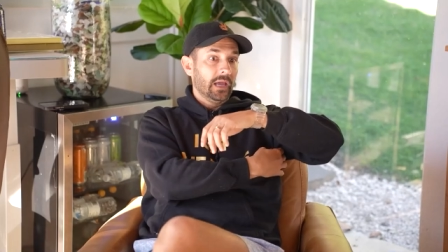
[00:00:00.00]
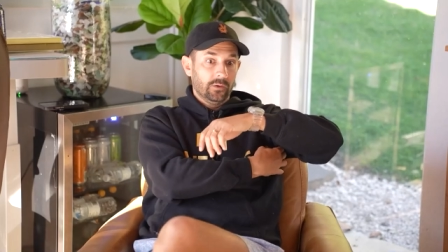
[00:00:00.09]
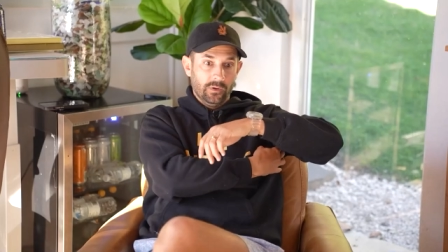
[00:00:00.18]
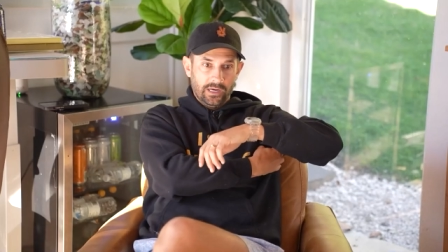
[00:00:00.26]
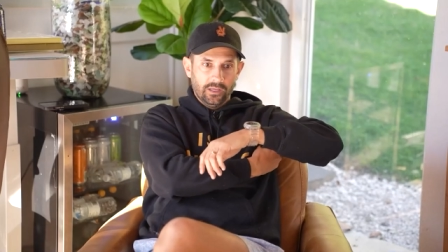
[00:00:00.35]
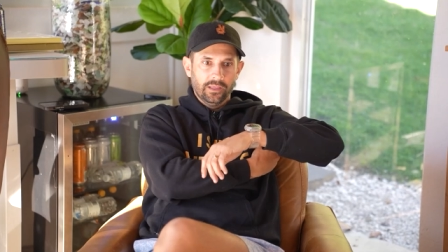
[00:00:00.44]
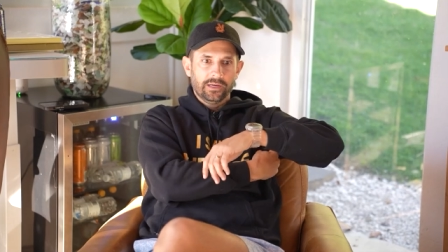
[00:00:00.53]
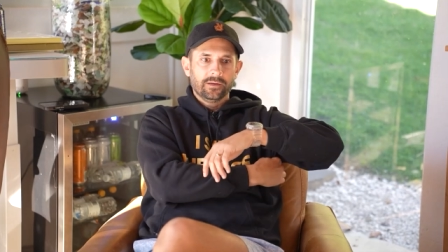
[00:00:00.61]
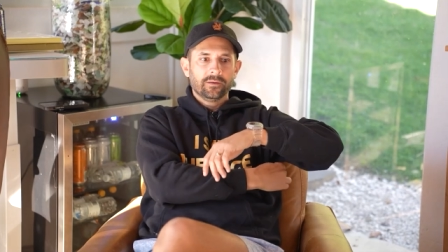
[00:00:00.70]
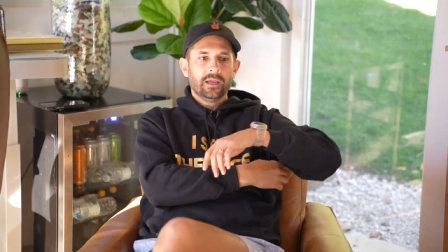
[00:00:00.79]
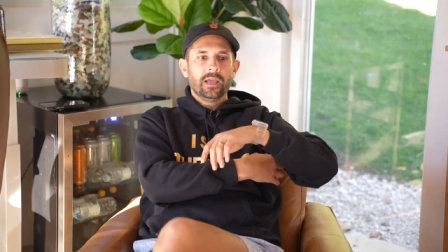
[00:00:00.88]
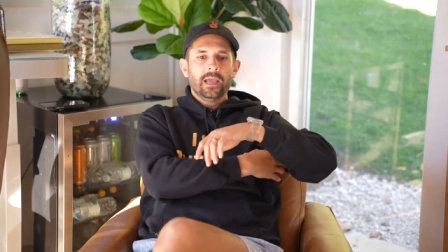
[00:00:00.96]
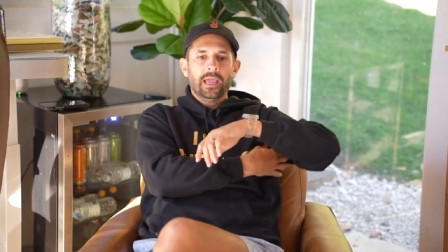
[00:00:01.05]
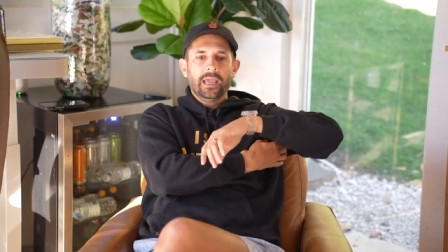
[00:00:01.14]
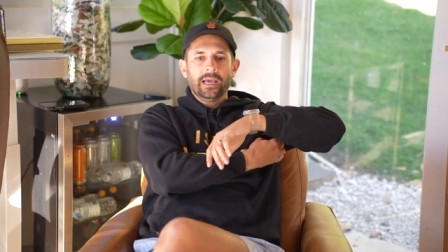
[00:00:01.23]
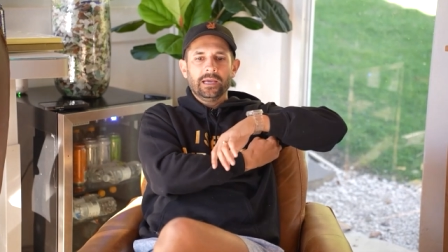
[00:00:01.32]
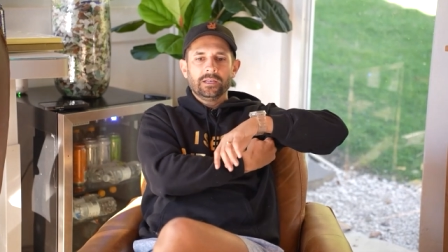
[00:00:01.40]
And regulated. Yeah.
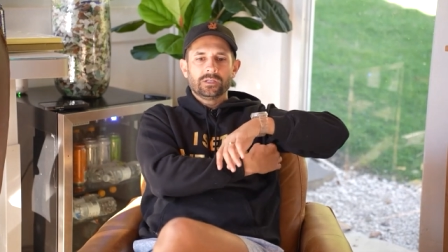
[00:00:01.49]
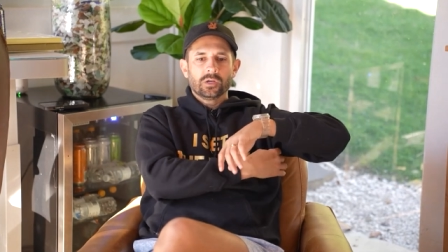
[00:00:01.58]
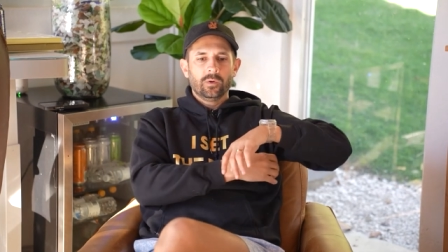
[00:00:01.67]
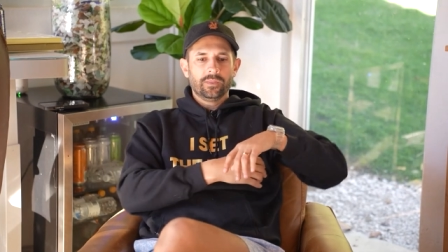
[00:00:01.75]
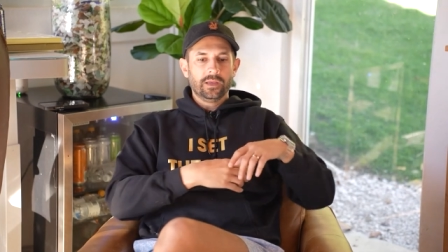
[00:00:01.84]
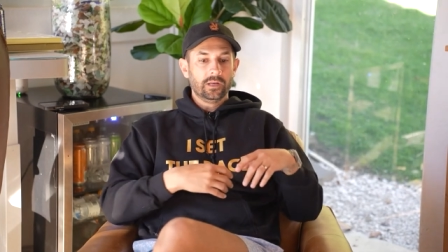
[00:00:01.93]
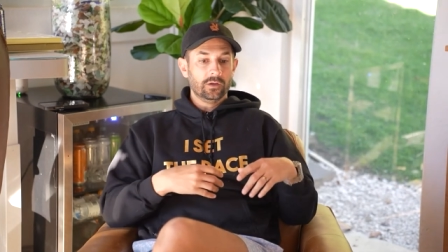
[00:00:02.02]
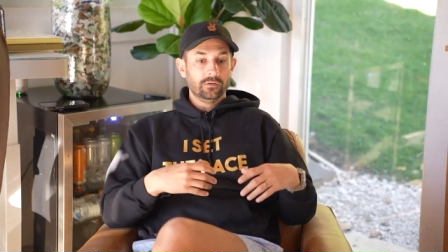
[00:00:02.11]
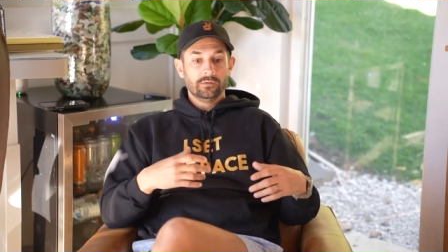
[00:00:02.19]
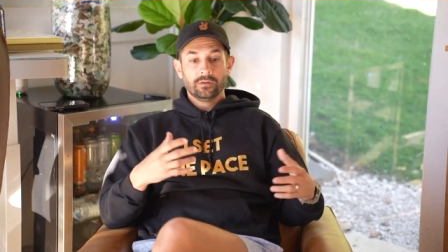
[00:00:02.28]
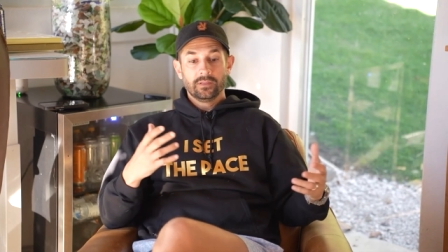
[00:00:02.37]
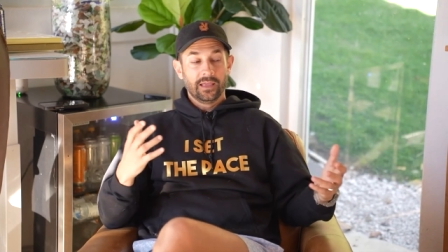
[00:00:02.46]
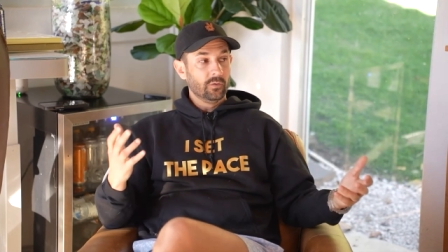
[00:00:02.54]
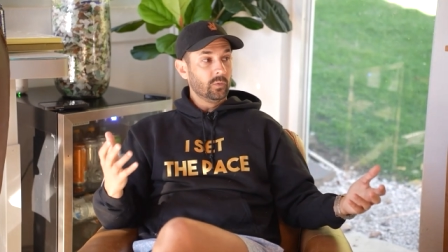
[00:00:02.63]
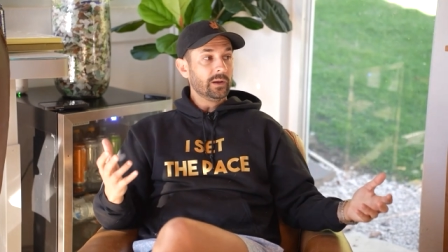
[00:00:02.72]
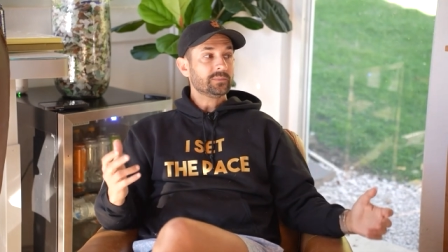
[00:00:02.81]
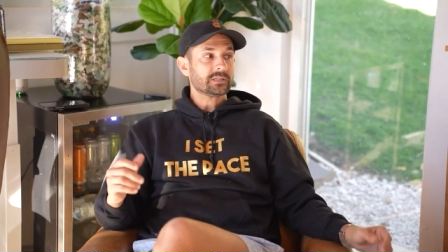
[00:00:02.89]
And so what they do, they have a
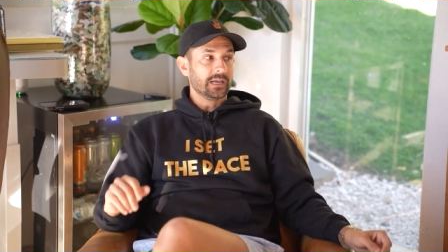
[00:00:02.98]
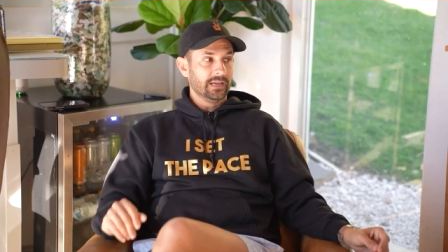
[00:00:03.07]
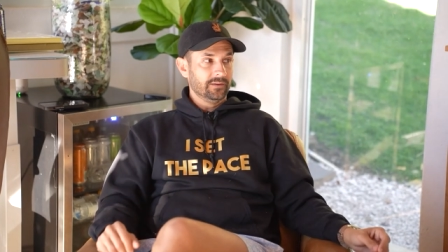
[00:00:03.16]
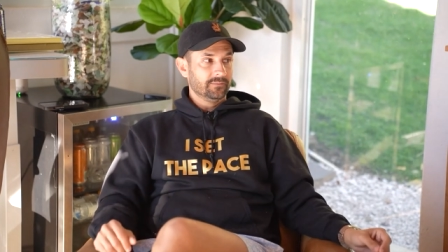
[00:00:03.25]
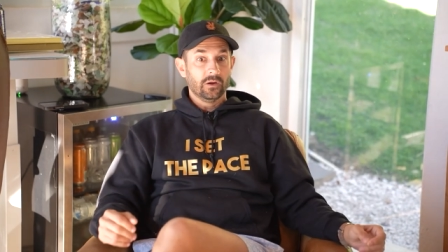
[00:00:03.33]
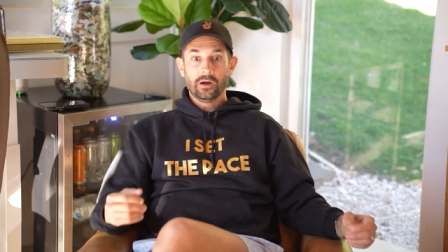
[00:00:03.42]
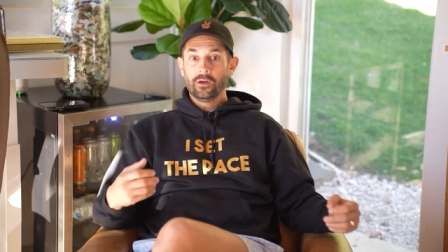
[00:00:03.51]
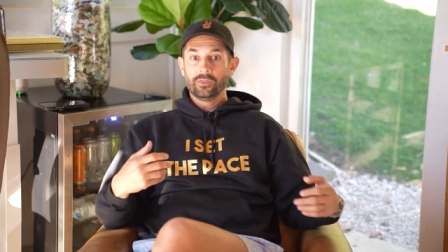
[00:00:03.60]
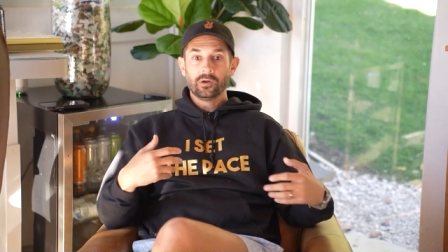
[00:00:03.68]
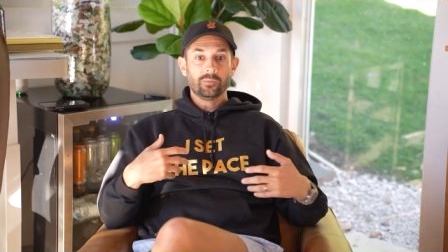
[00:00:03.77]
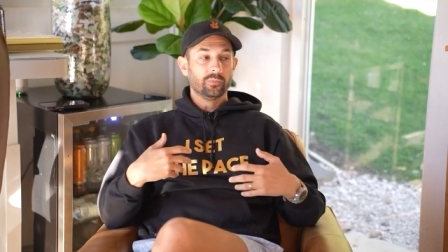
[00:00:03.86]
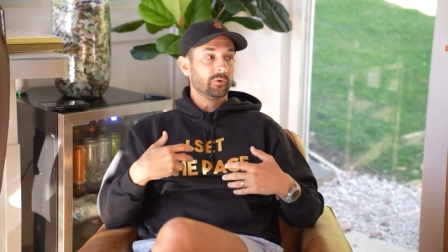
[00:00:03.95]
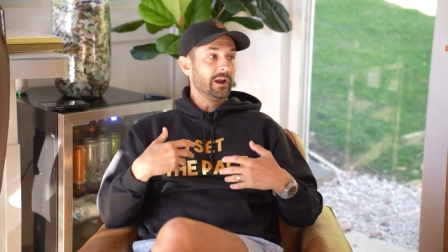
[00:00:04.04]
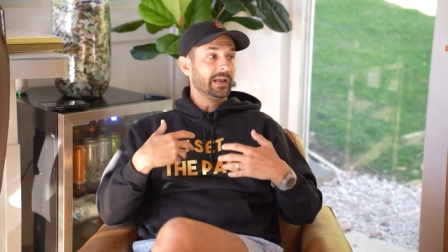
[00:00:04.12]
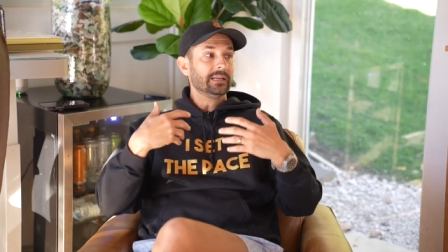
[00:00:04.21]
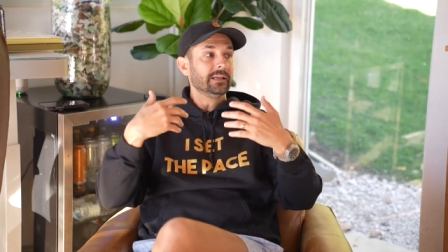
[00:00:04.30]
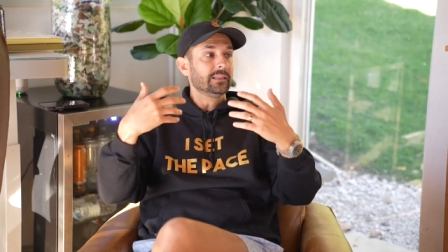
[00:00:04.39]
website. They're out there
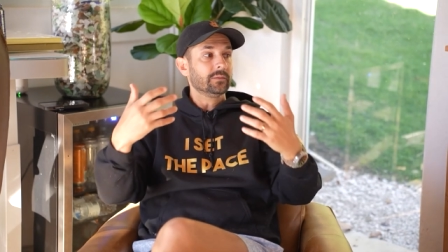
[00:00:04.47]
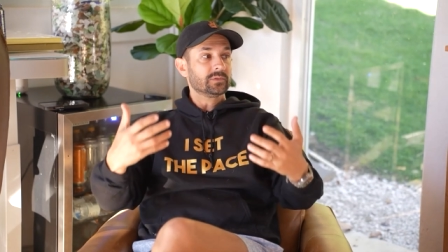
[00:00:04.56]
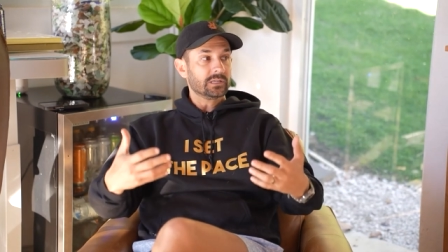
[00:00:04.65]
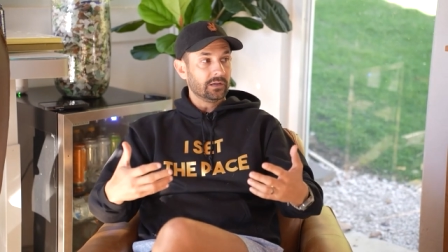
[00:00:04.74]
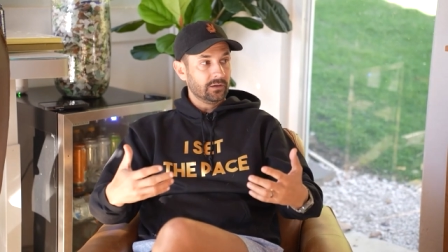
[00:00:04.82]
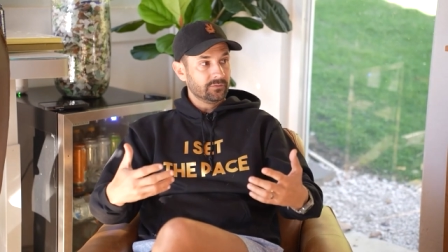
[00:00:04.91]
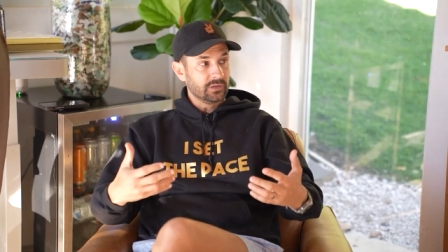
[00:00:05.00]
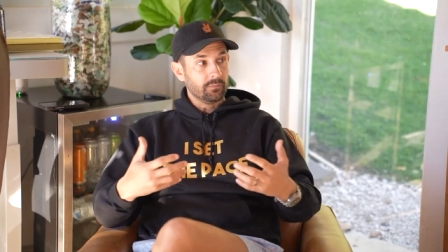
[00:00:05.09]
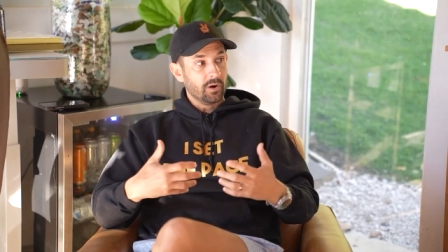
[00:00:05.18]
branding themselves and